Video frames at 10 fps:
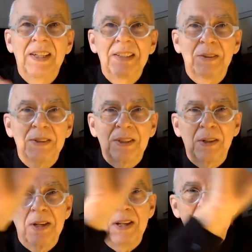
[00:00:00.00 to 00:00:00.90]
So I
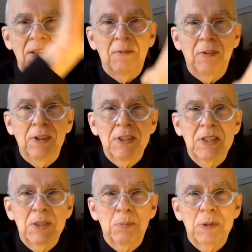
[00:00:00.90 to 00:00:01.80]
said the
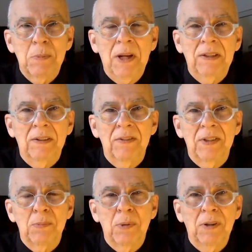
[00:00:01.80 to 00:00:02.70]
fearlessness perspective,
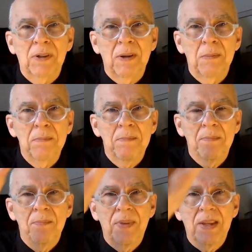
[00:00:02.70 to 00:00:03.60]
this paradigm,
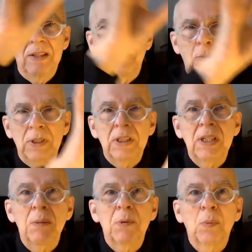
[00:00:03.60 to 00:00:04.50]
is going to
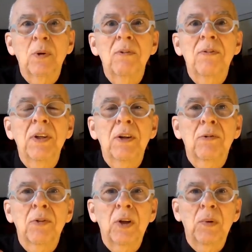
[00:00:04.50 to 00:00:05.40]
keep the word fear
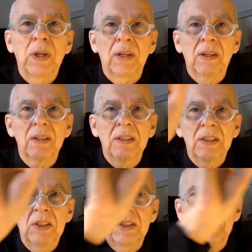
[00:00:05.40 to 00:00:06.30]
flowing
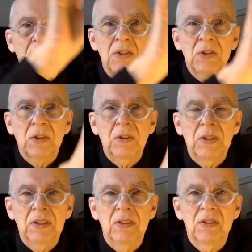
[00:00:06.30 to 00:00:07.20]
continually in a circle
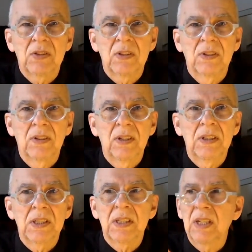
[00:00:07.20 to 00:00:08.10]
like this
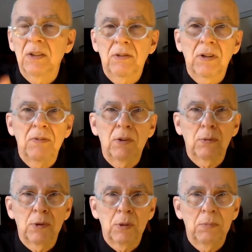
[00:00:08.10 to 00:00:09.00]
in the center of your
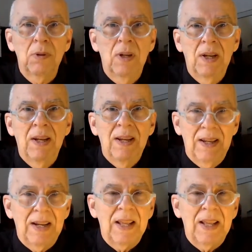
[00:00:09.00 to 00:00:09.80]
room. And, I,